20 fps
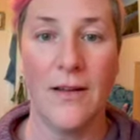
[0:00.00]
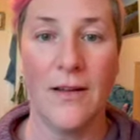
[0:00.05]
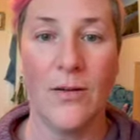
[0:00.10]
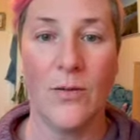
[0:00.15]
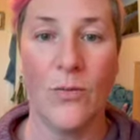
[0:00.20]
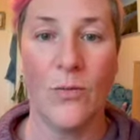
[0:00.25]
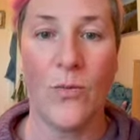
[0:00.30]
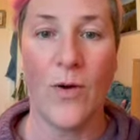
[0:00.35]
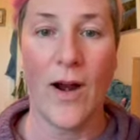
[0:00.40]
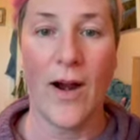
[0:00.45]

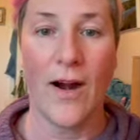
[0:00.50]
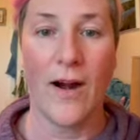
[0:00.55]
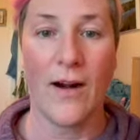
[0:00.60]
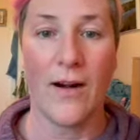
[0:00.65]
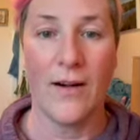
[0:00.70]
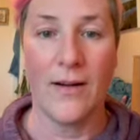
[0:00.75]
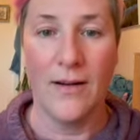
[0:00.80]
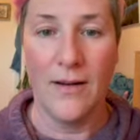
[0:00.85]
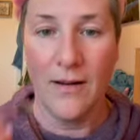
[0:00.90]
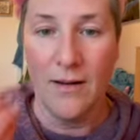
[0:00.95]

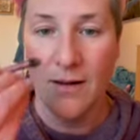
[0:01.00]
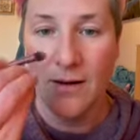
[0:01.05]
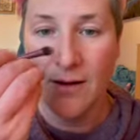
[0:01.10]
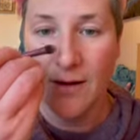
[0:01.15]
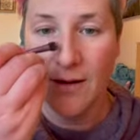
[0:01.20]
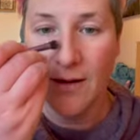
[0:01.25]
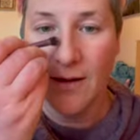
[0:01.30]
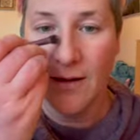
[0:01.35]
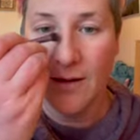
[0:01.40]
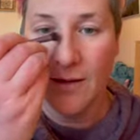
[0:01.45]
where
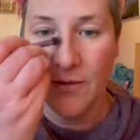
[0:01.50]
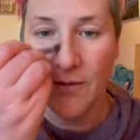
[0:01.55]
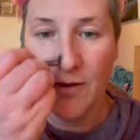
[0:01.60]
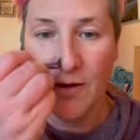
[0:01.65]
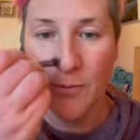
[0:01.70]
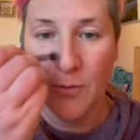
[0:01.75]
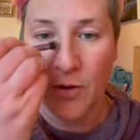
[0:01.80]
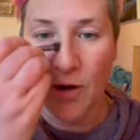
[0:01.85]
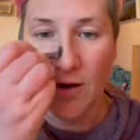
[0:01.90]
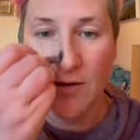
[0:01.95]

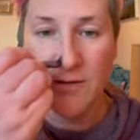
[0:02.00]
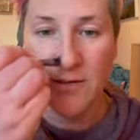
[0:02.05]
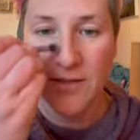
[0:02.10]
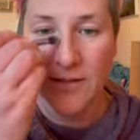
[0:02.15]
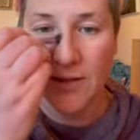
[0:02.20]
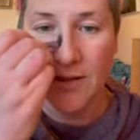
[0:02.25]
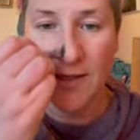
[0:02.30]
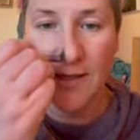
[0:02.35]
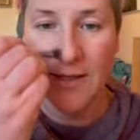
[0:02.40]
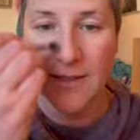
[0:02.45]
the
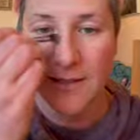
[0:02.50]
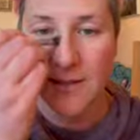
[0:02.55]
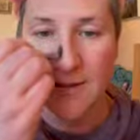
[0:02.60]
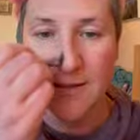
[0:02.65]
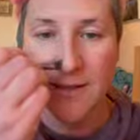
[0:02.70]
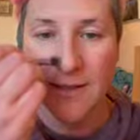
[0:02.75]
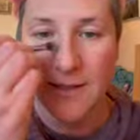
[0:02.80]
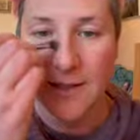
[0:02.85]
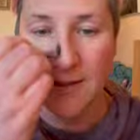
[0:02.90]
bronzer is.